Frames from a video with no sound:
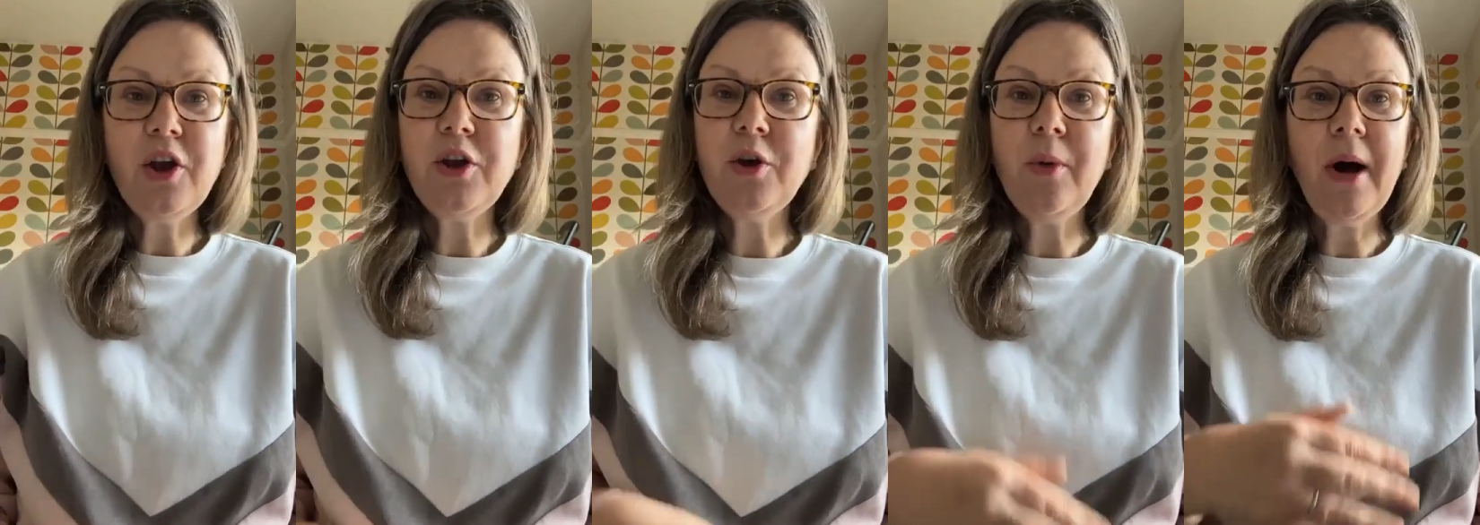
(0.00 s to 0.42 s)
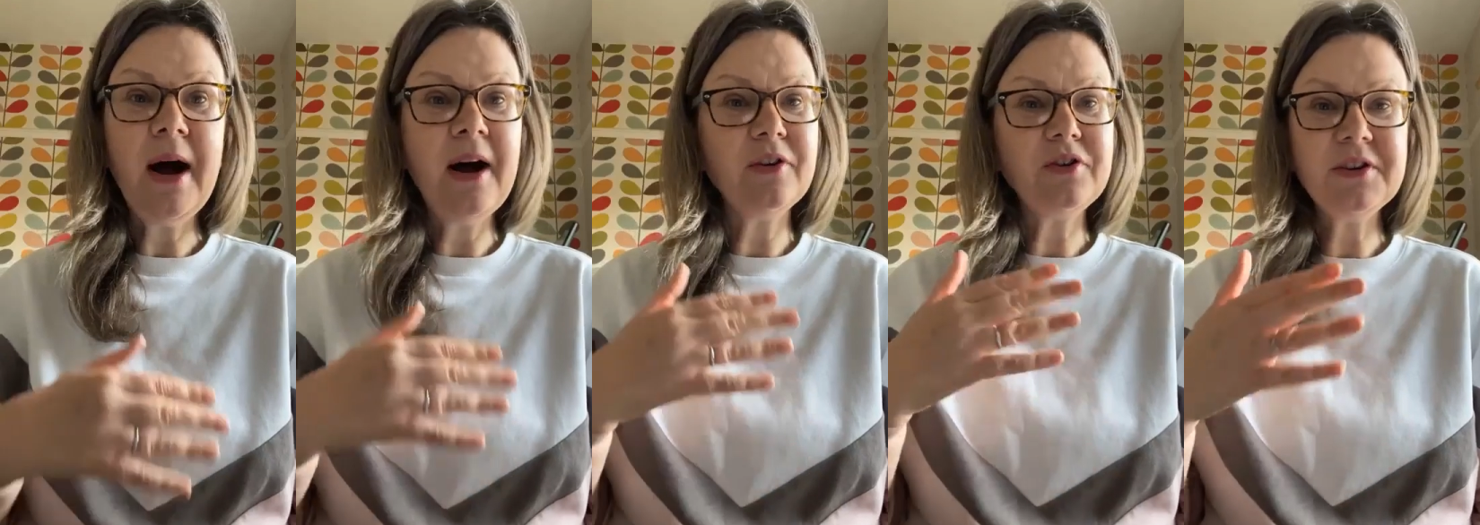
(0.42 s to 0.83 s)
you
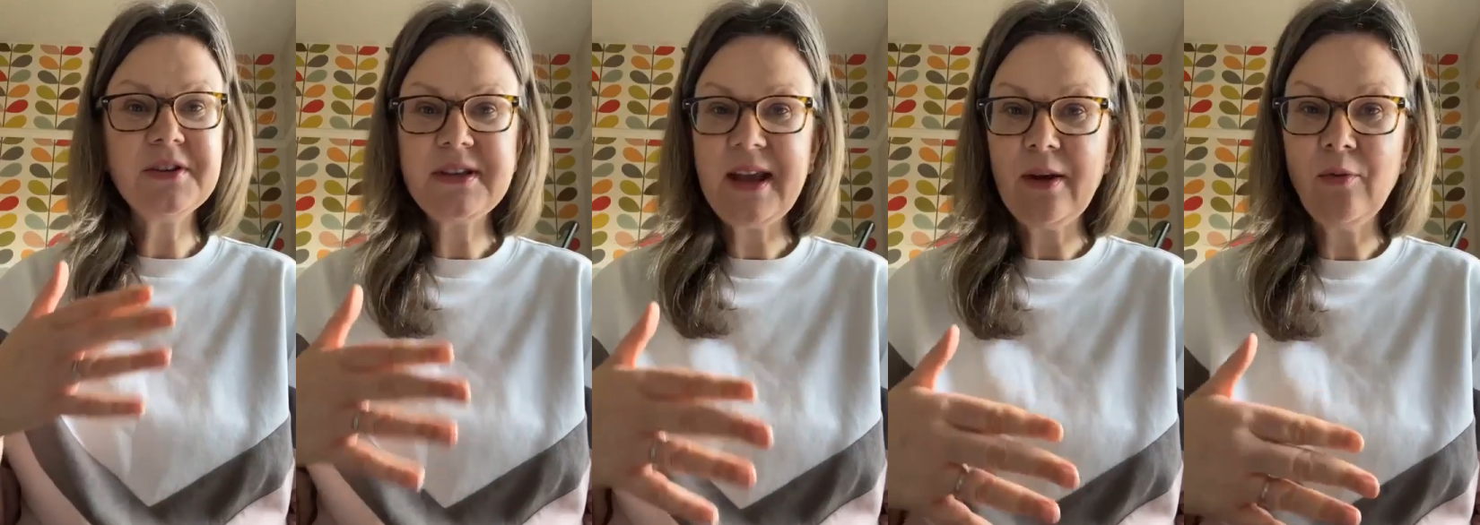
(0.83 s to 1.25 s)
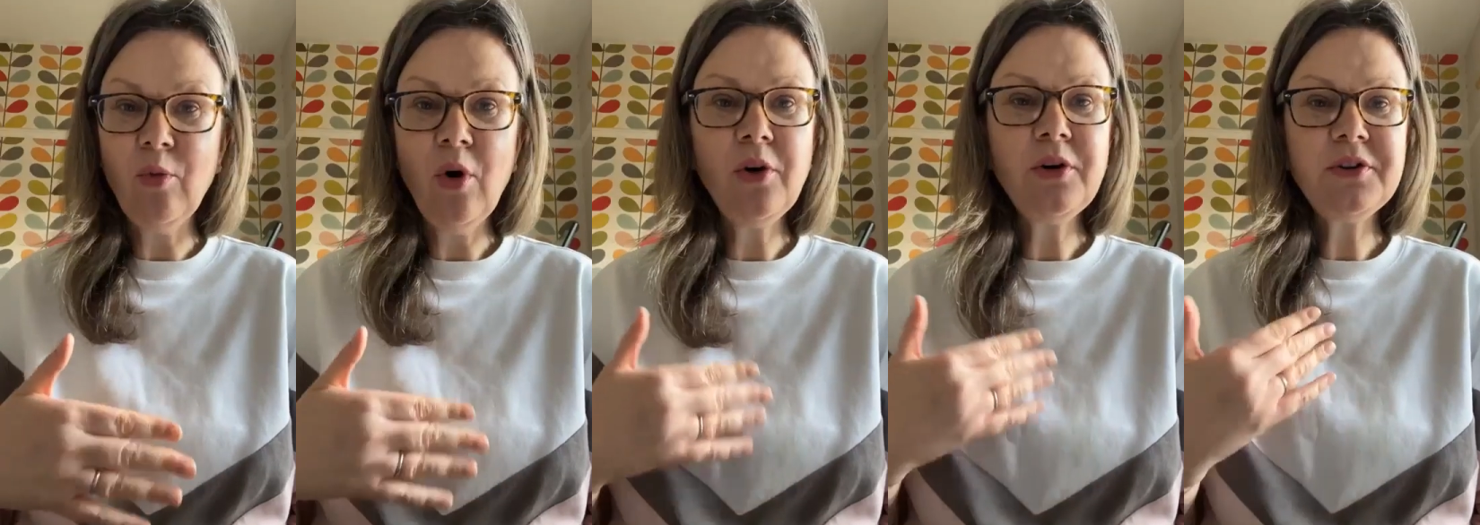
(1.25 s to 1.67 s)
are just getting
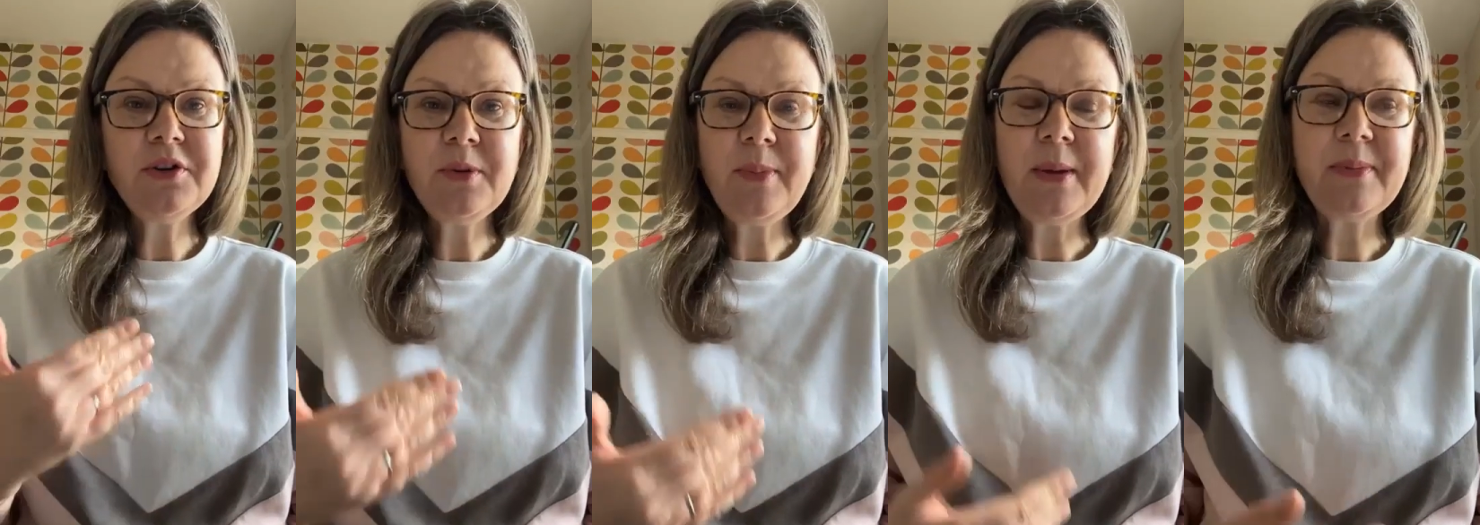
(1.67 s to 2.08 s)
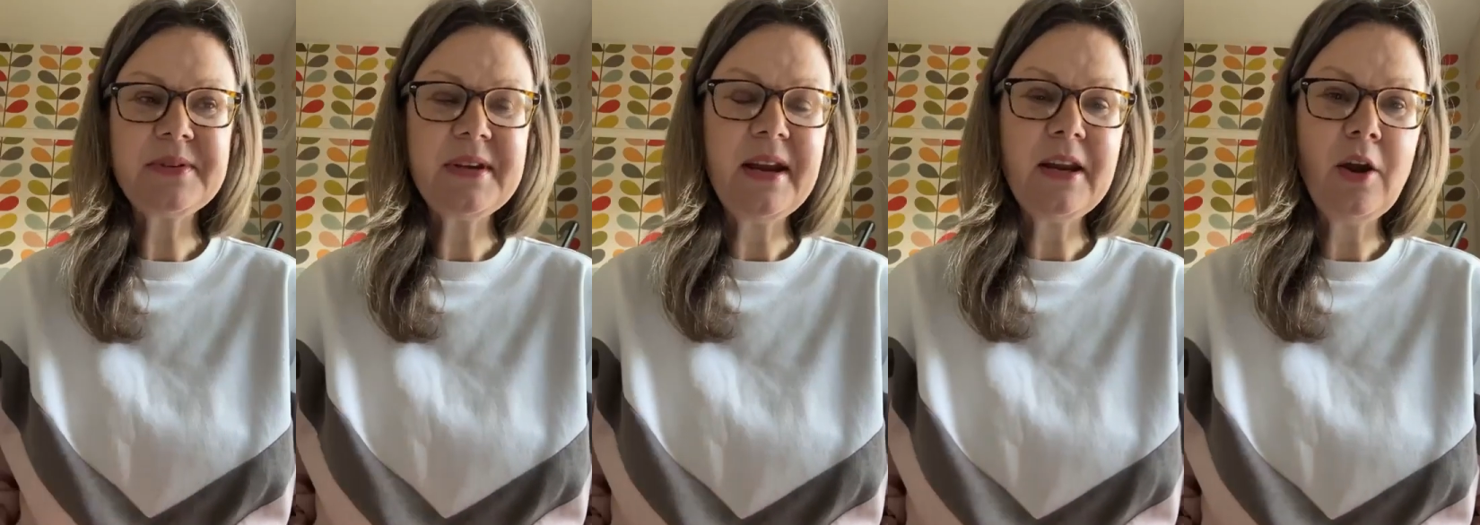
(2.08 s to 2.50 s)
one or two people
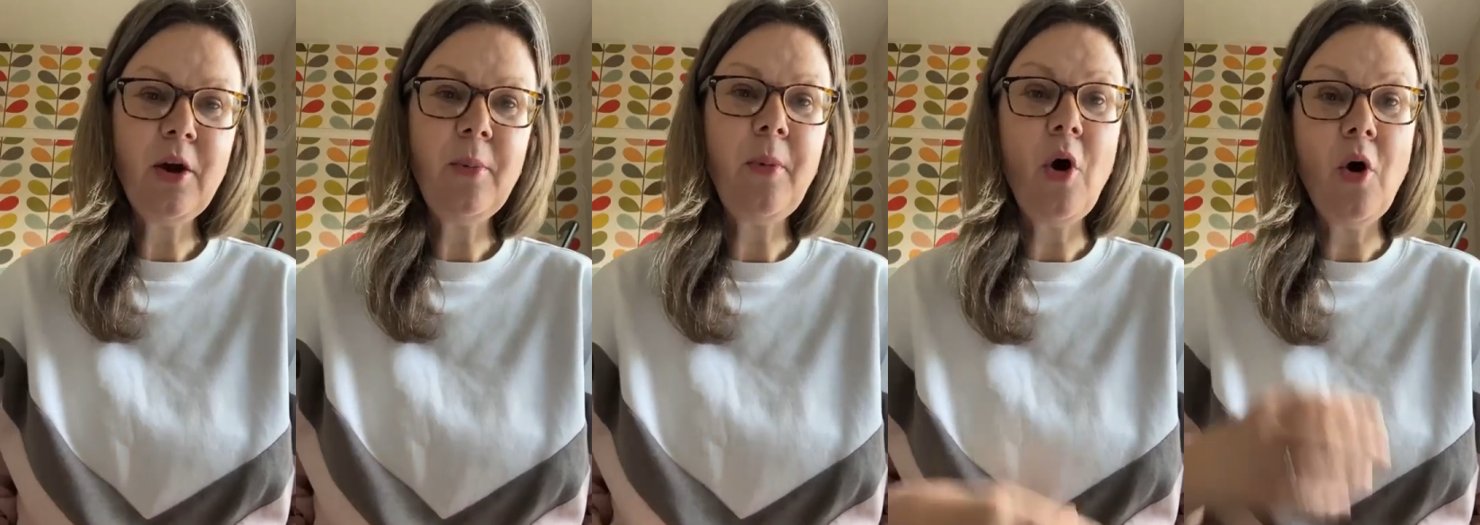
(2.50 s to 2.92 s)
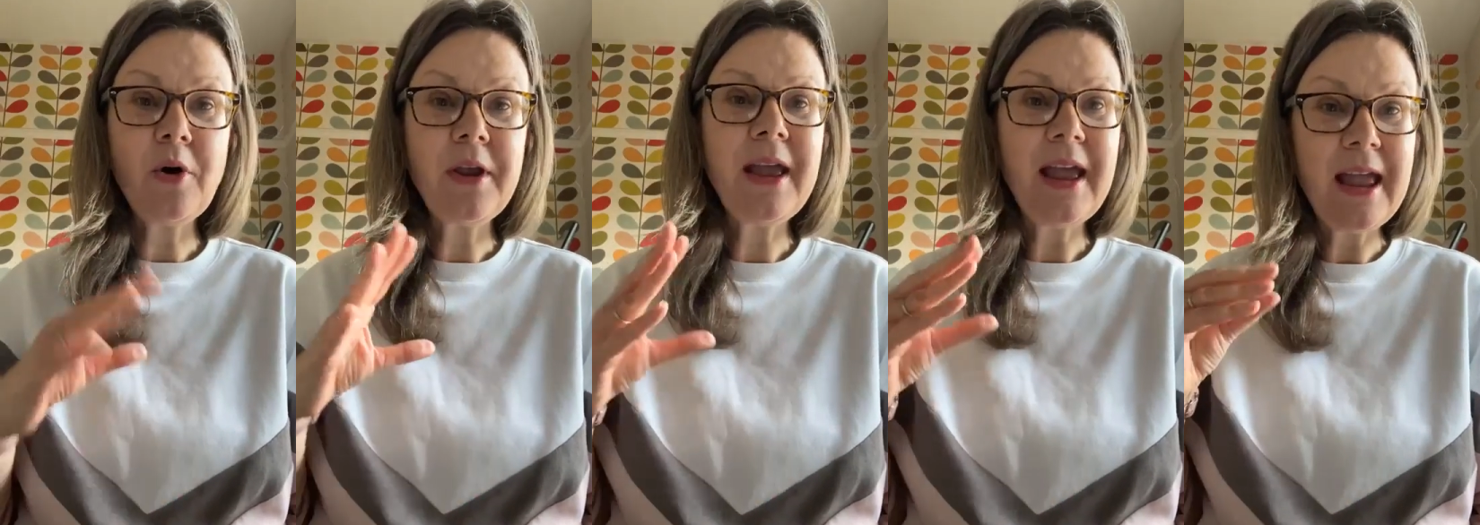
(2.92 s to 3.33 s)
signing up,
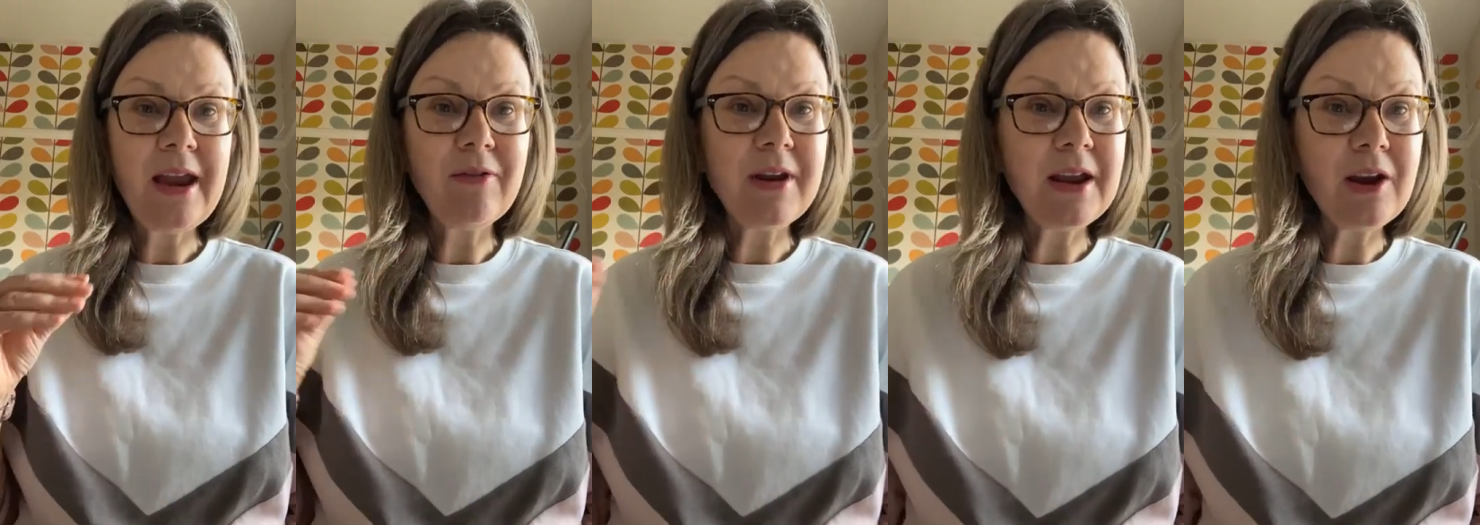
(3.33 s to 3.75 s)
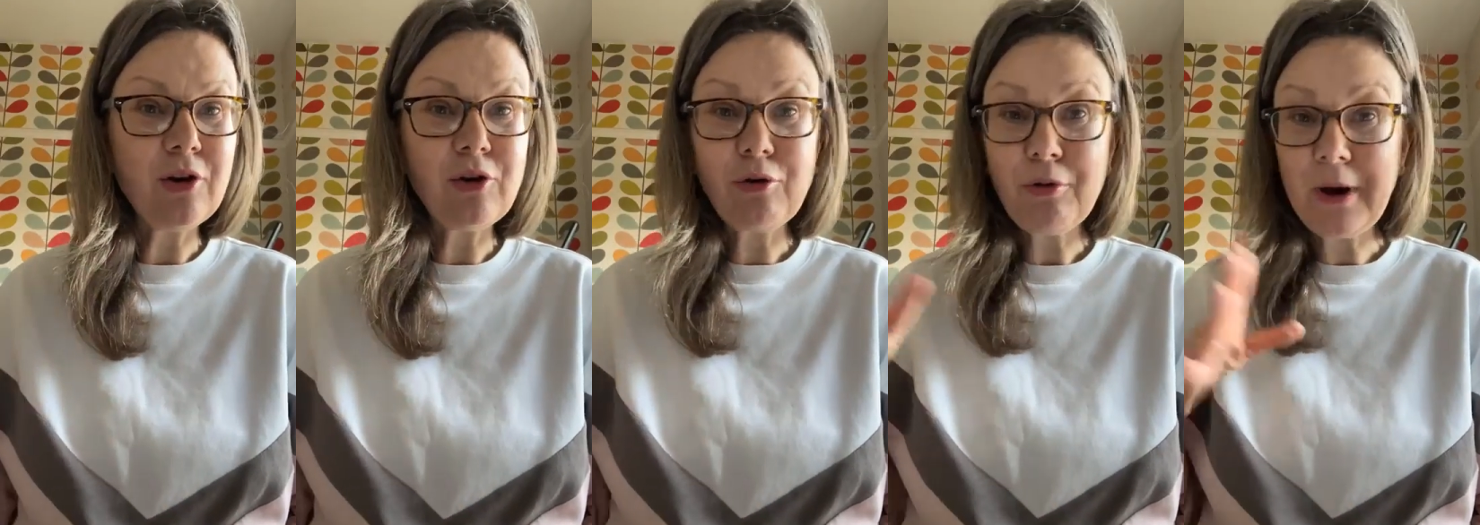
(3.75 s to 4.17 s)
or you're hearing
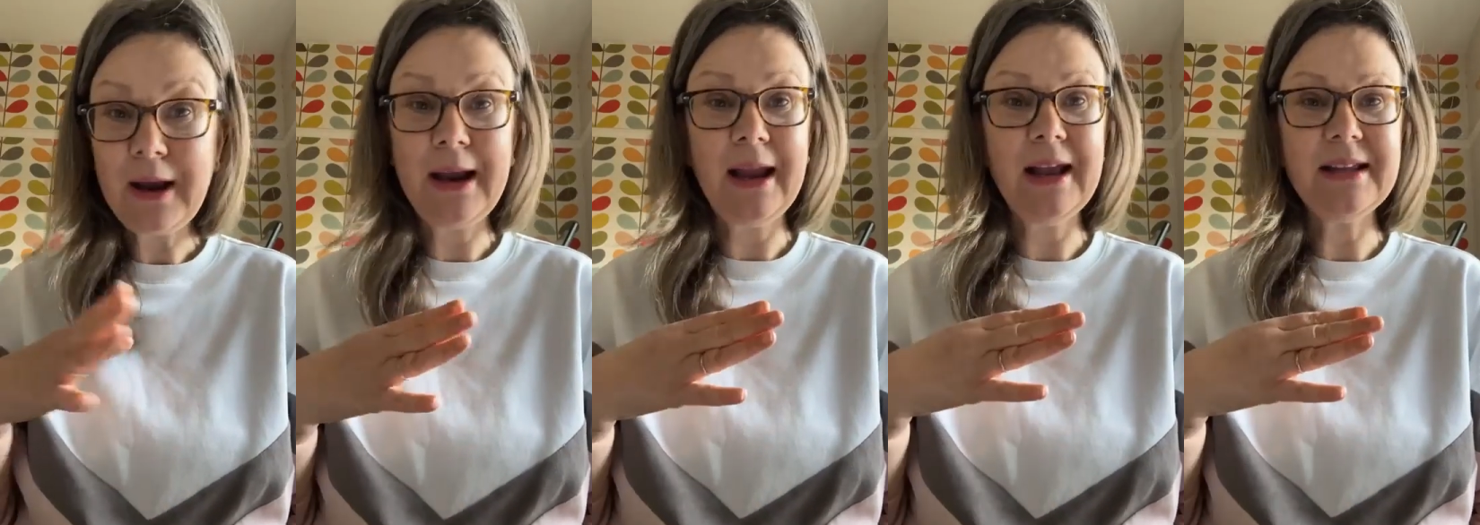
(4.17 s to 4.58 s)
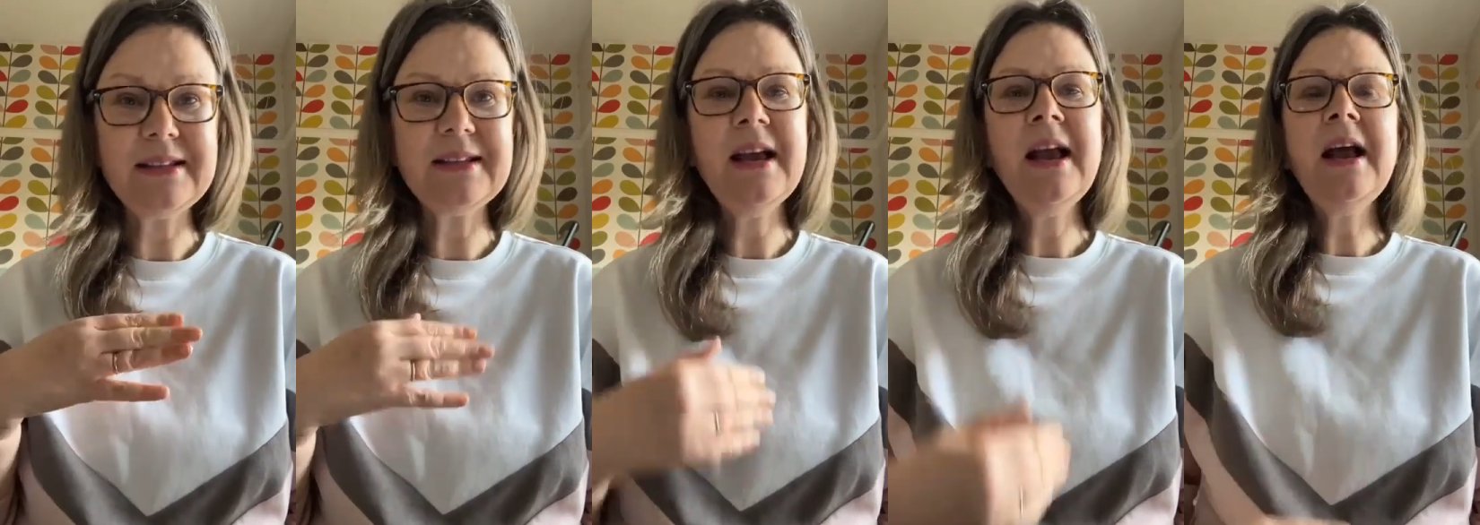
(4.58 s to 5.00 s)

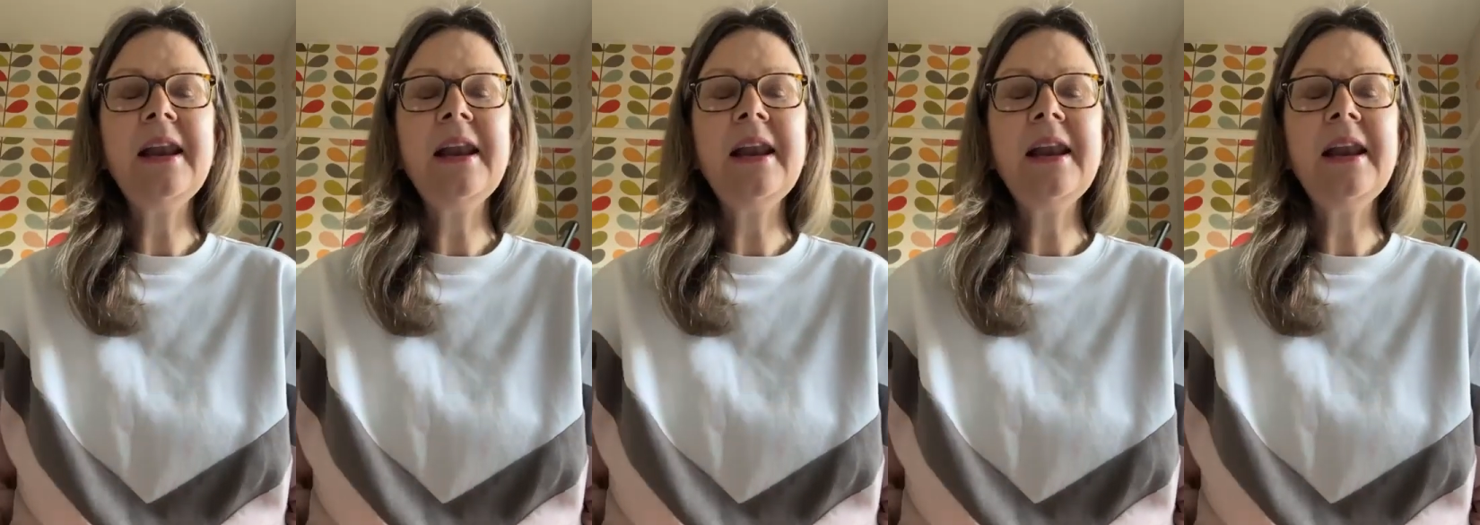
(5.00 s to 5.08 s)
crickets.